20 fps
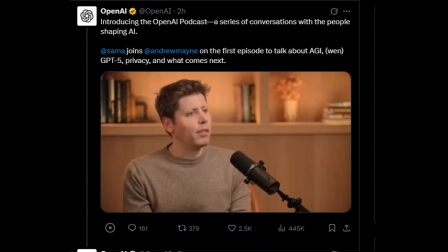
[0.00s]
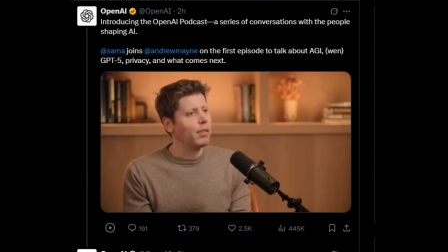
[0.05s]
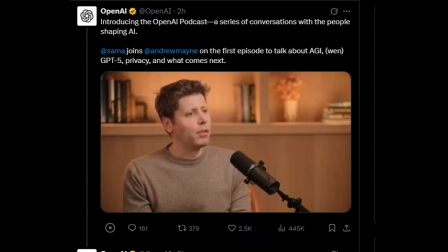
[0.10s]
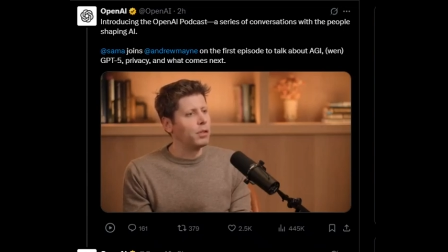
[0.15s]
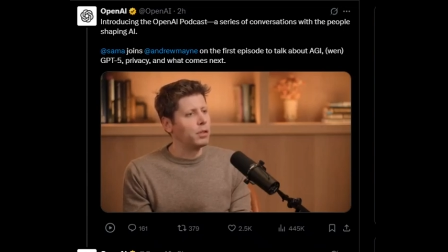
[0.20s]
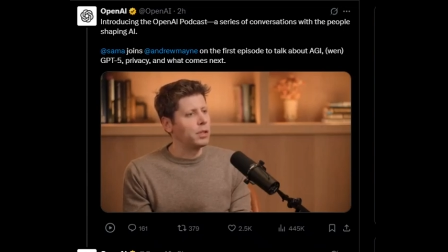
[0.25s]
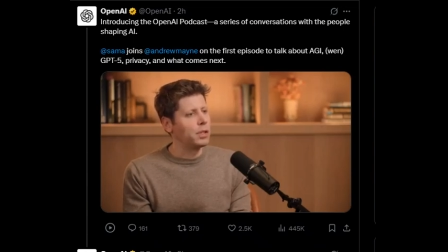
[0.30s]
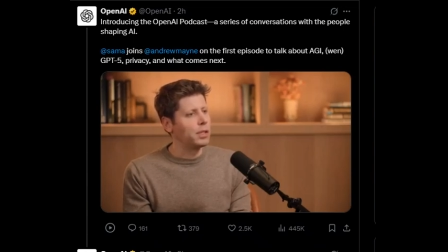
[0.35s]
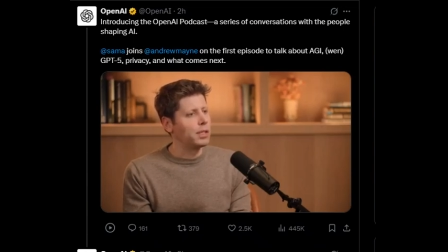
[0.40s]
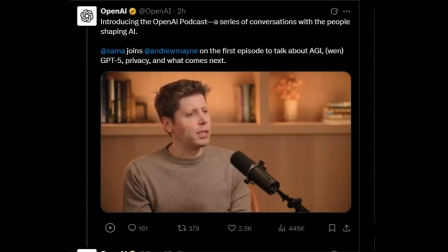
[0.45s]

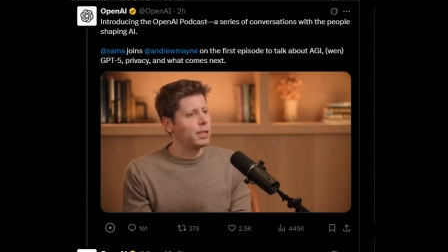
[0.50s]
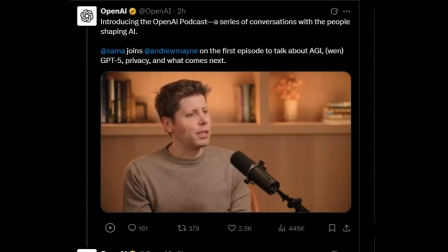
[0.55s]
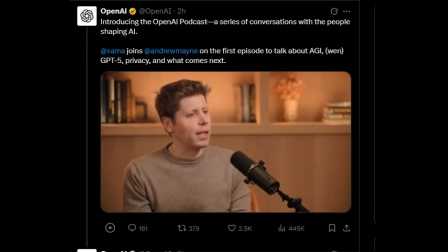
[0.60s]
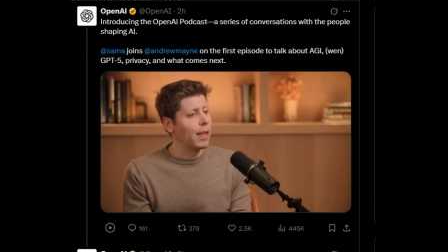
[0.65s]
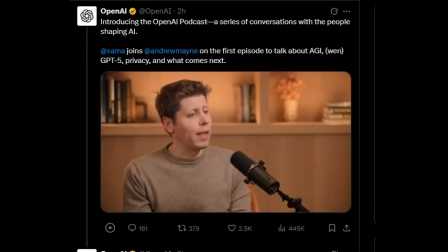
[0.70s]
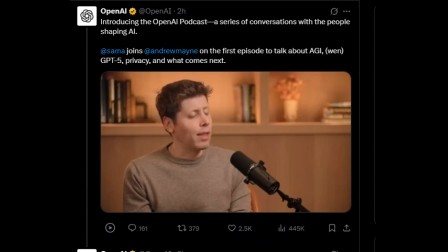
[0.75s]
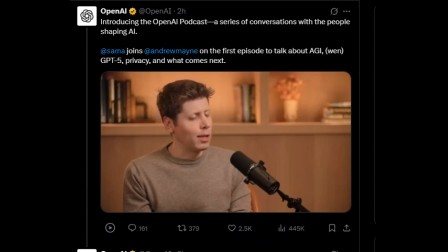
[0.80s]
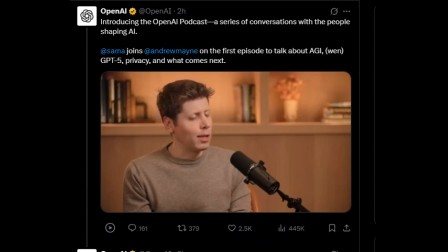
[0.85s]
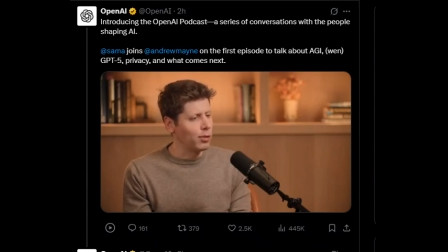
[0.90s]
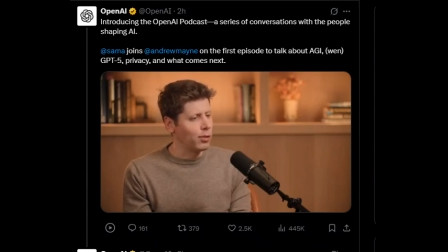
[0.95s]

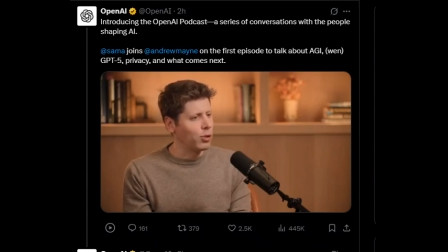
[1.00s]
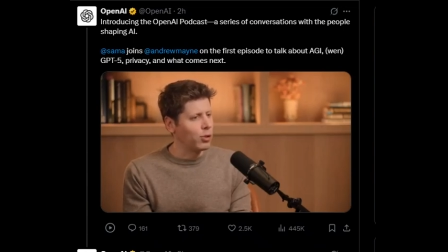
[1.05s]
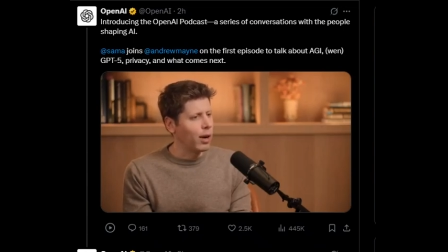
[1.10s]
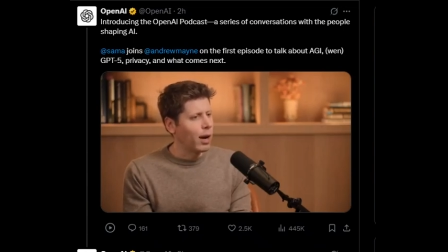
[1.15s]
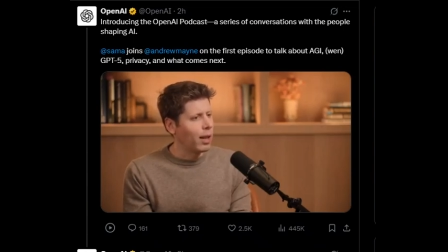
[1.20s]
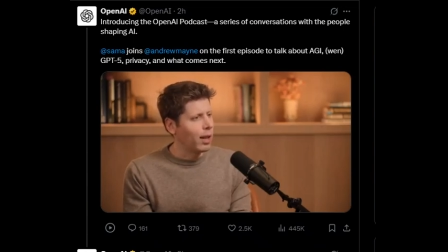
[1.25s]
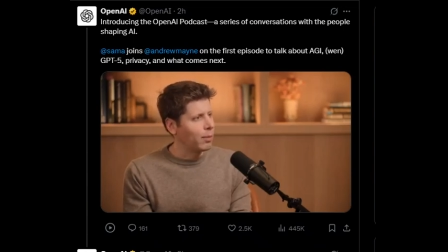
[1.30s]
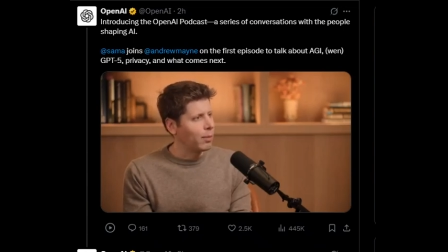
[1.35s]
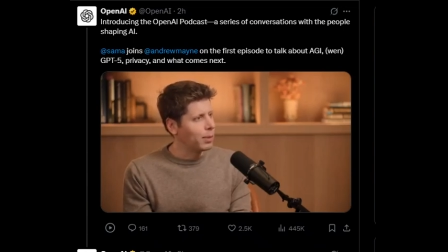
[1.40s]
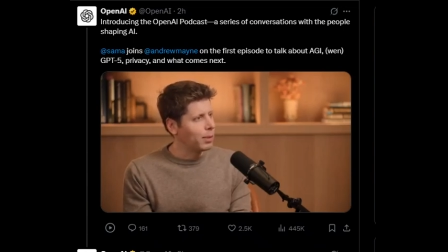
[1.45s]
versus, and then you
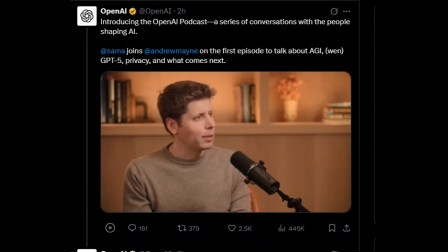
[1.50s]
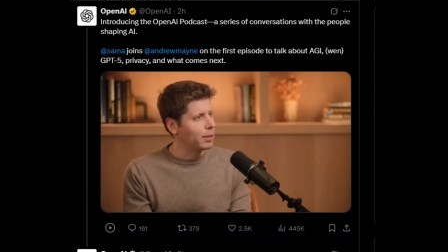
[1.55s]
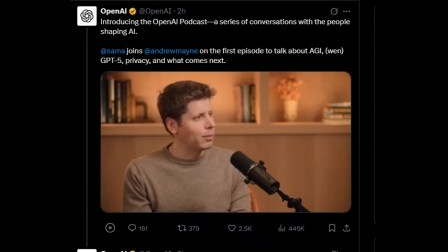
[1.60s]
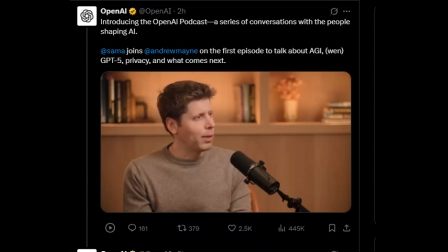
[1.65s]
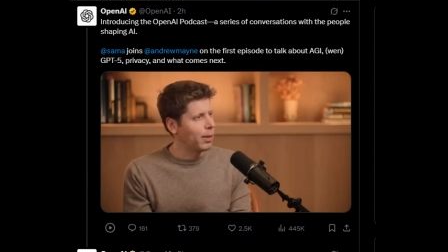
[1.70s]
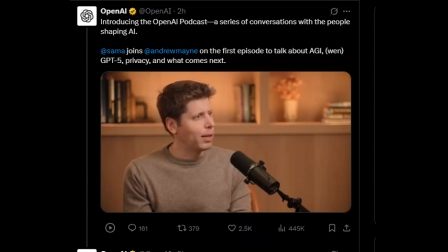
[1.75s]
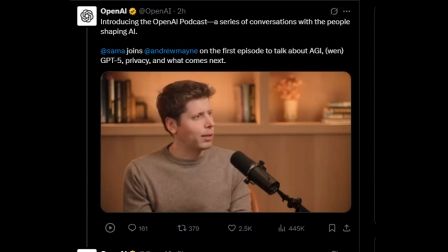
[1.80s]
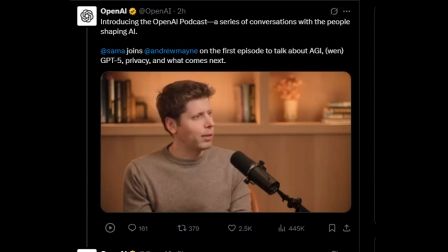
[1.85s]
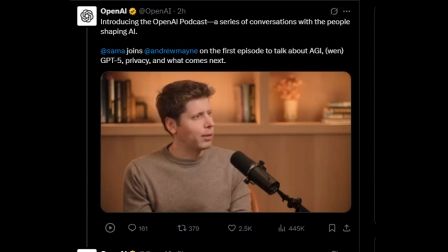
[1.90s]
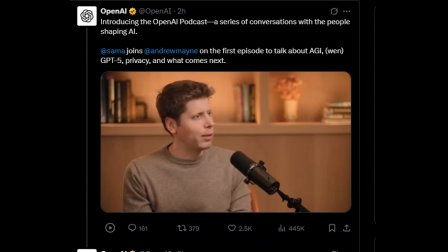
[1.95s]
try to like build
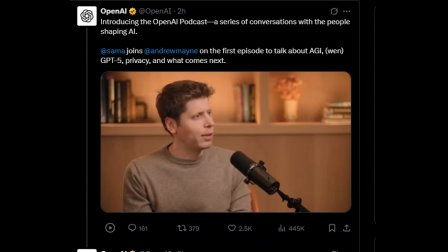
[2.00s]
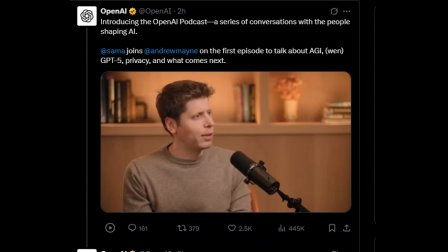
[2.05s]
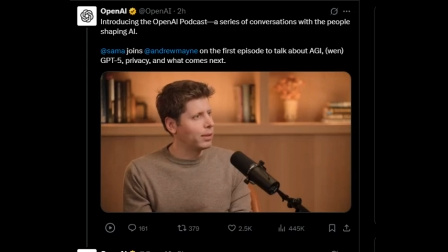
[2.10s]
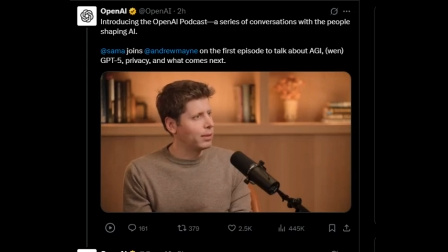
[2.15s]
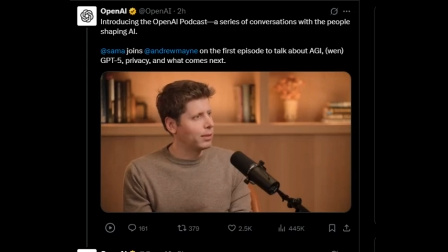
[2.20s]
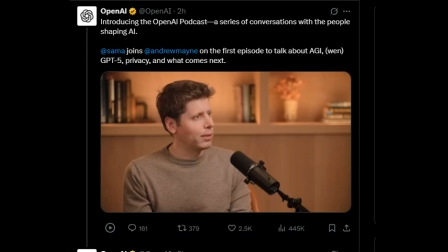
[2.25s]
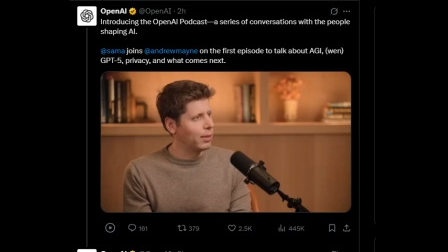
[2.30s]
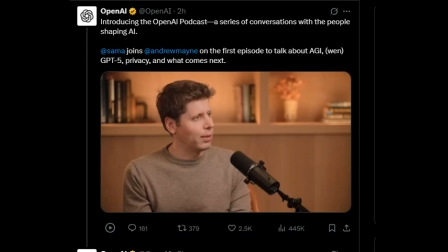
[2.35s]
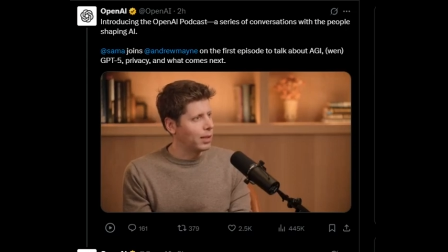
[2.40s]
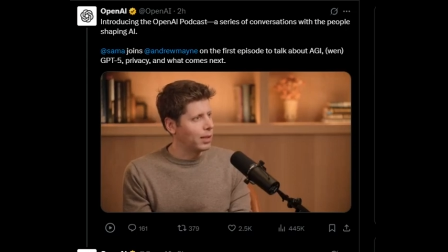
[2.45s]
a model
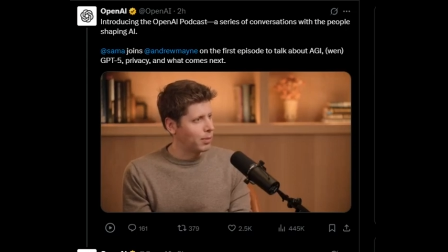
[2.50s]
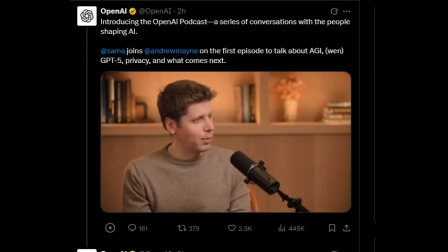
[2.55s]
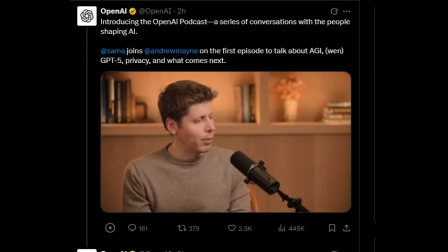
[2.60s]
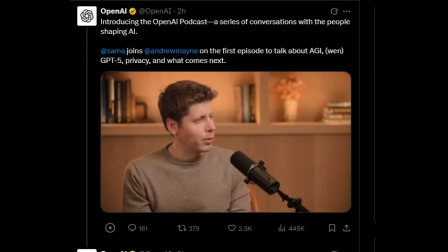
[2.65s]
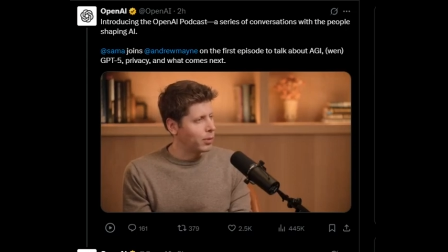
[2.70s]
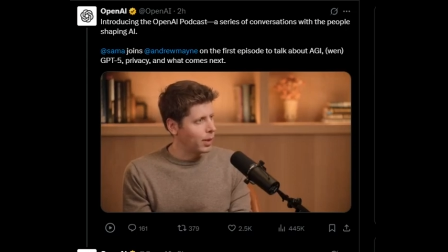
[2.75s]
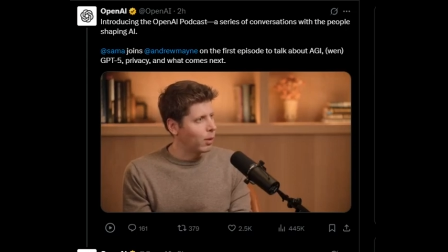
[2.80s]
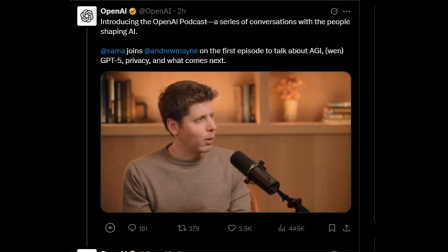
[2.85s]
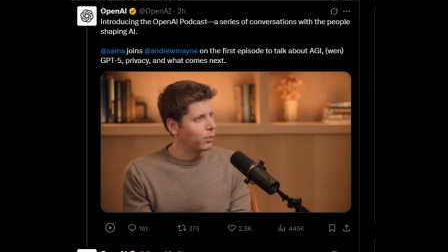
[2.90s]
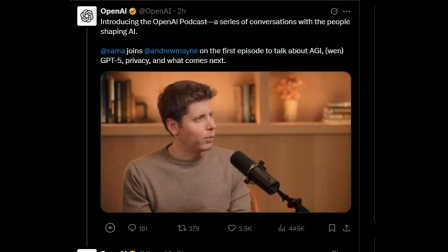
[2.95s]
that is
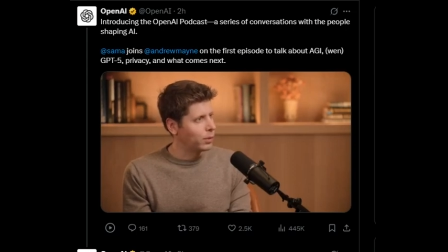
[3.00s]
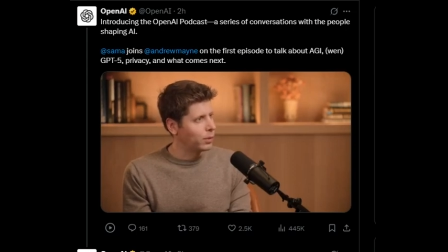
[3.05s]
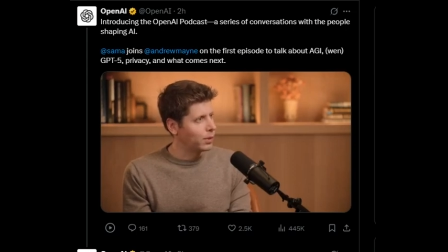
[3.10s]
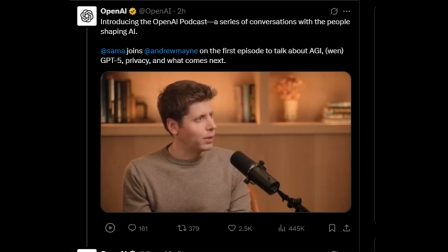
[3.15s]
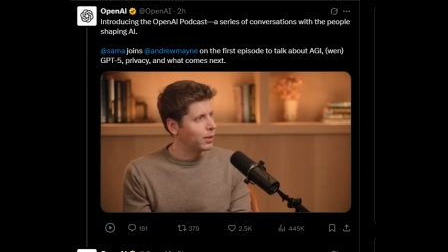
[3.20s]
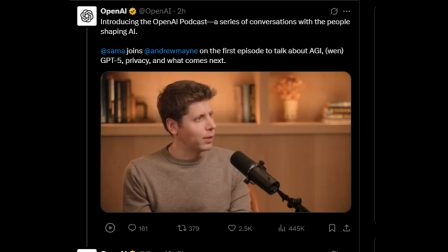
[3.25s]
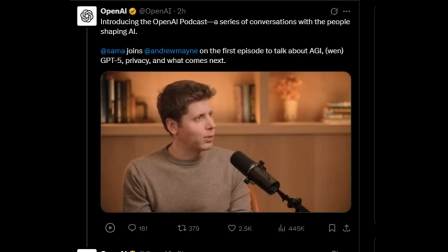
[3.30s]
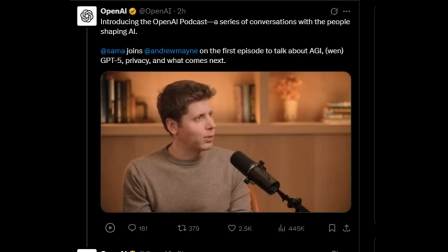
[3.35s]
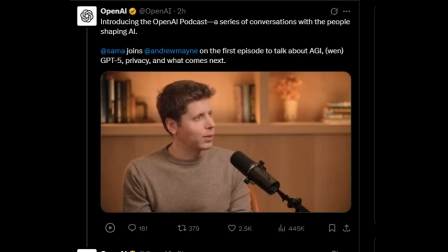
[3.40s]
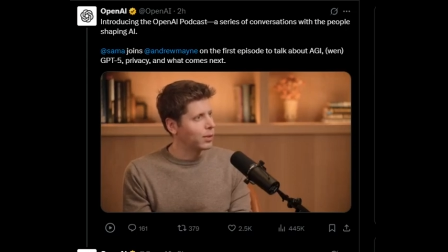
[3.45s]
most helpful
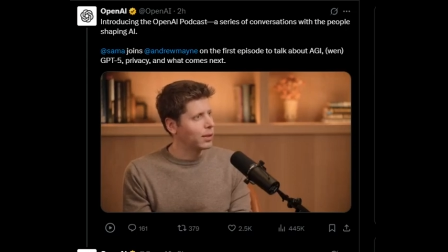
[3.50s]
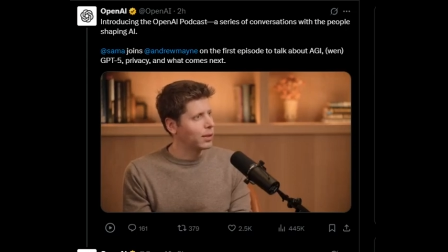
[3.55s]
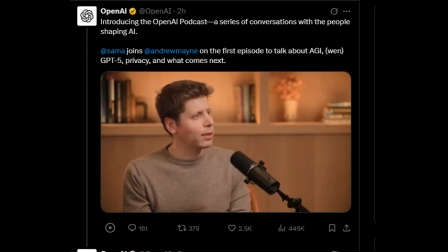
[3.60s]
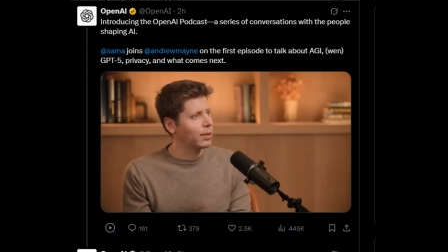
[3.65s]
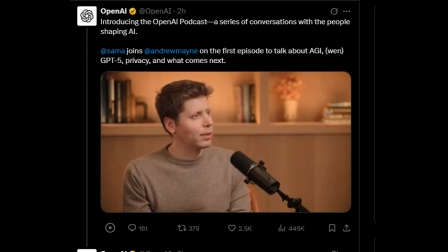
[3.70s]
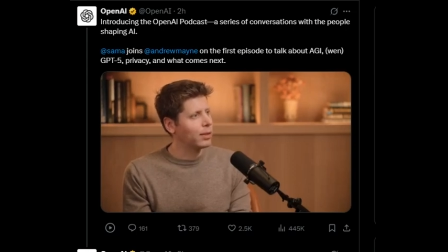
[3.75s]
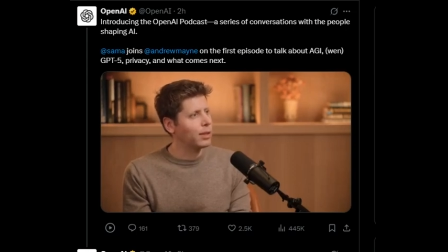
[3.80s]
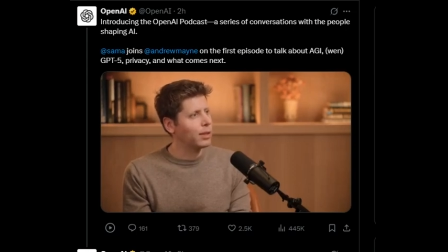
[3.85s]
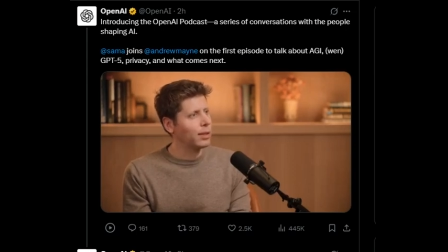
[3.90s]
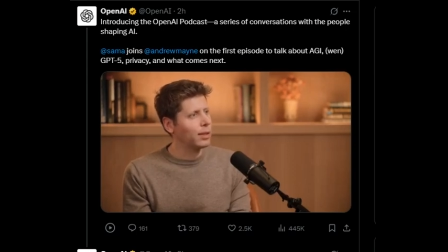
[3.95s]
to the user.